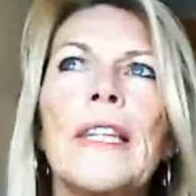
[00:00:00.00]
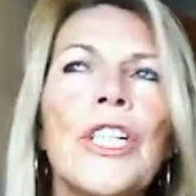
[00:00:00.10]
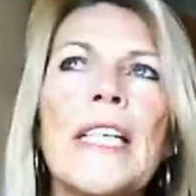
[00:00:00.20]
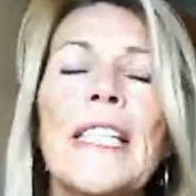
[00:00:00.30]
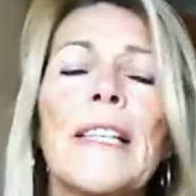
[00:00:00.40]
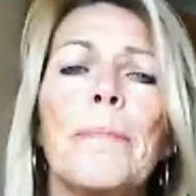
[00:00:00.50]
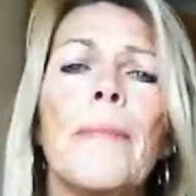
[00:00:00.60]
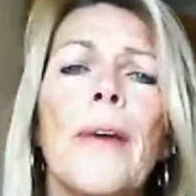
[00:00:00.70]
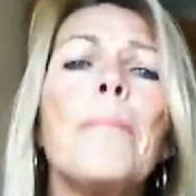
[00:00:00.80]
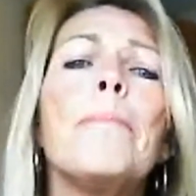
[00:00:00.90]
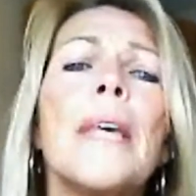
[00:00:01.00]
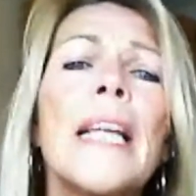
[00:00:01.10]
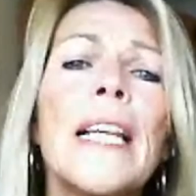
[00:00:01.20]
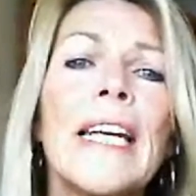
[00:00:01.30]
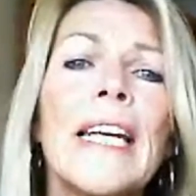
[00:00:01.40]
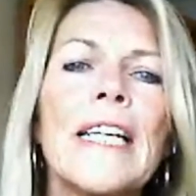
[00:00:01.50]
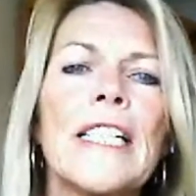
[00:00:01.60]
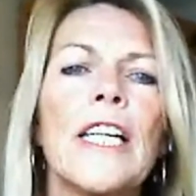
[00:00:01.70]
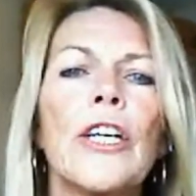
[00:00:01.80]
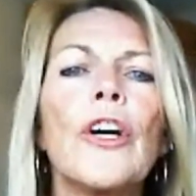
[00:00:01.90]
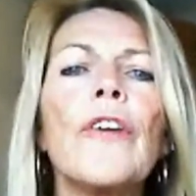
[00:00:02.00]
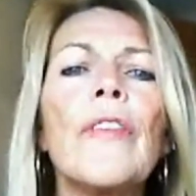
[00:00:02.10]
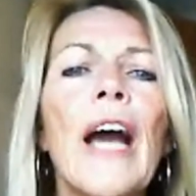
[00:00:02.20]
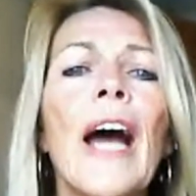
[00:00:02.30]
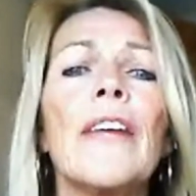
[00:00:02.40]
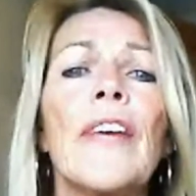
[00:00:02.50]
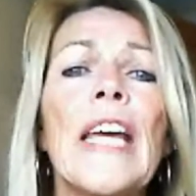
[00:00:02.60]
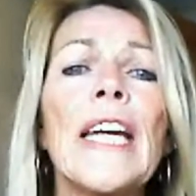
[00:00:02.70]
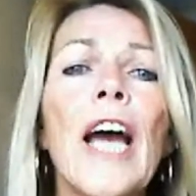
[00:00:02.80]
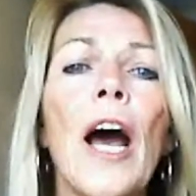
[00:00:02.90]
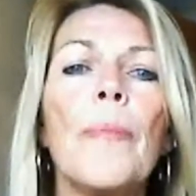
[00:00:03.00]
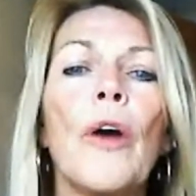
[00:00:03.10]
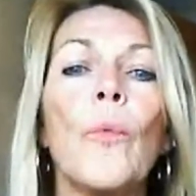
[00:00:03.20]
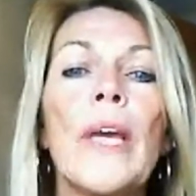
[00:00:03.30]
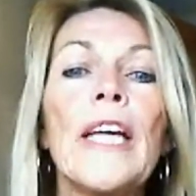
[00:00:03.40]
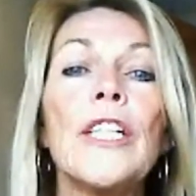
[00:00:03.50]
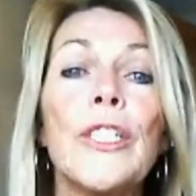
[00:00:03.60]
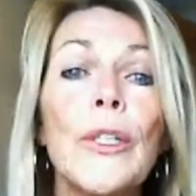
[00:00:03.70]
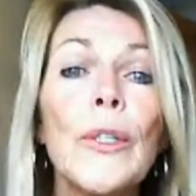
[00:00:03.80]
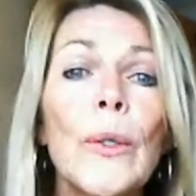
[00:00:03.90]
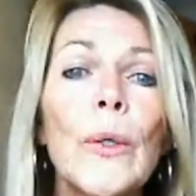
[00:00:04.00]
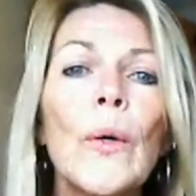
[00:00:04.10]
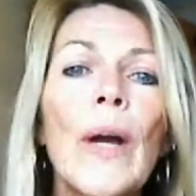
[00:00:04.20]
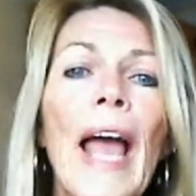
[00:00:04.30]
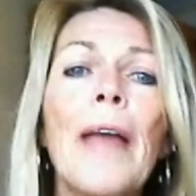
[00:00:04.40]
just the ability to earn the kind of income that we do